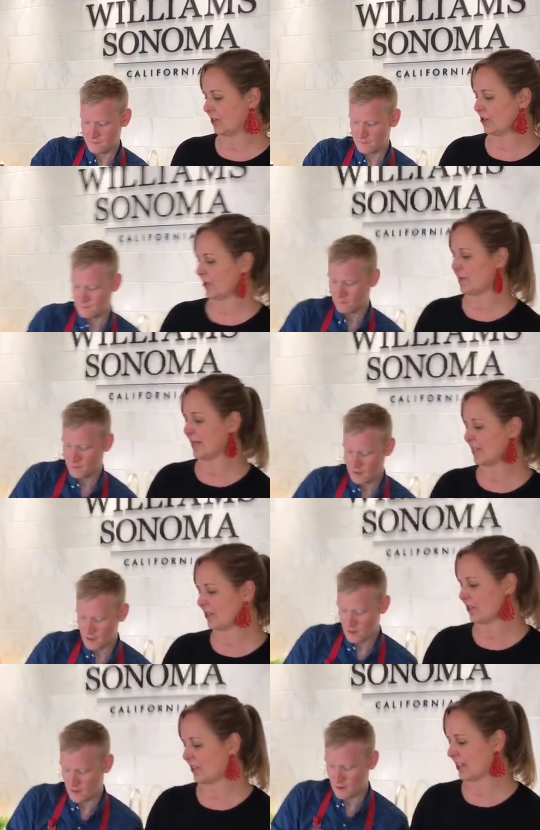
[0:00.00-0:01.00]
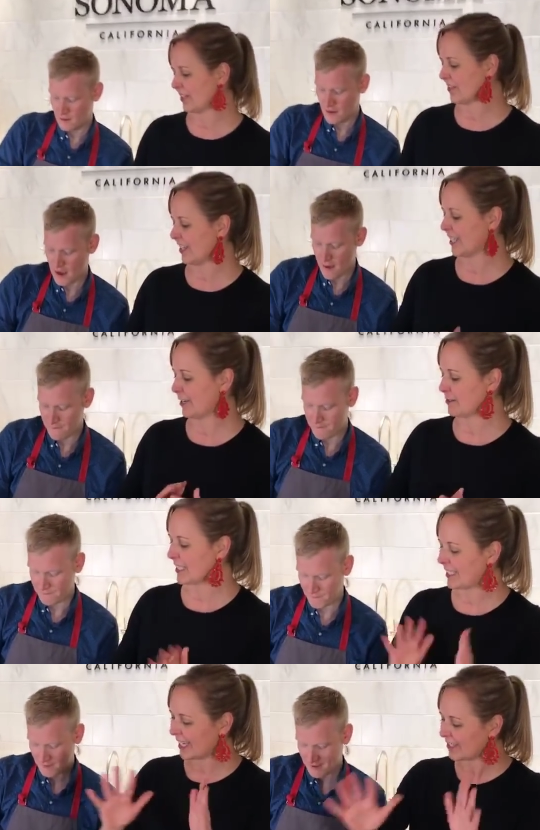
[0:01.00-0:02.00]
Speaker 1: surgery. I met a surgeon the other yeah. night, and I was
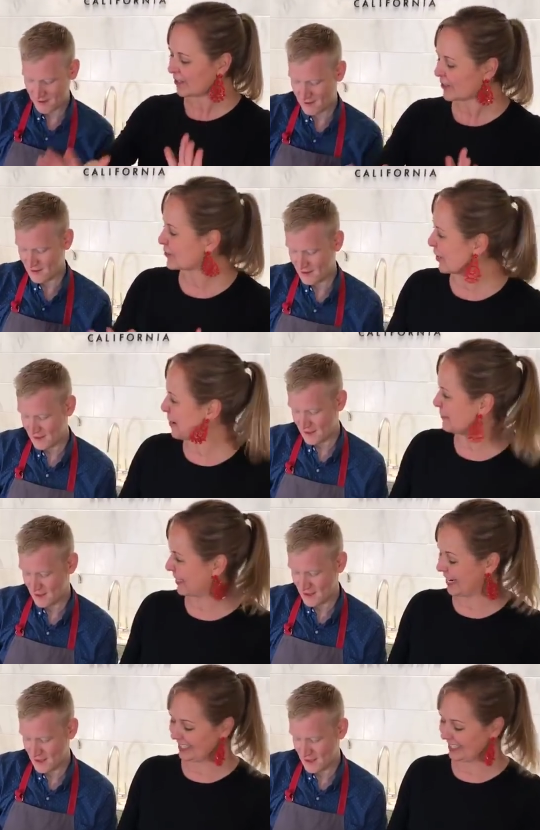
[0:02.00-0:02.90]
like, yeah, your job is